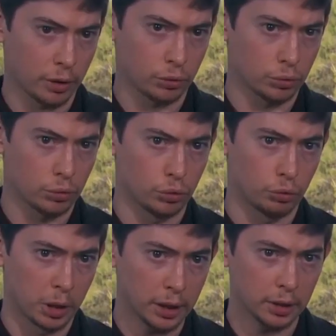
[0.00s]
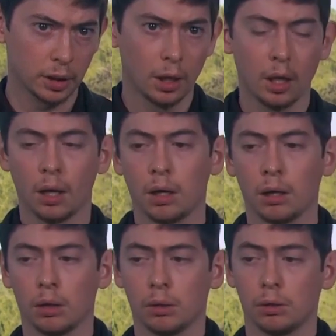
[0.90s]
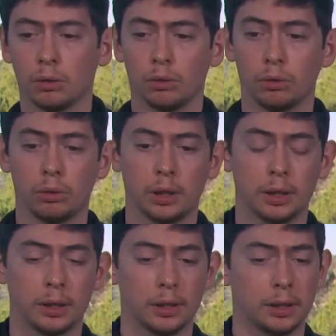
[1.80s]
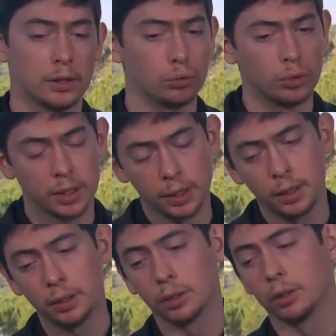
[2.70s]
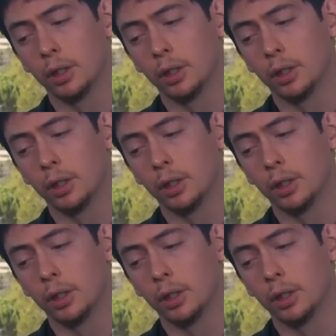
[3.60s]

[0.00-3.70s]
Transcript: that large companies use, the algorithms they use are very energy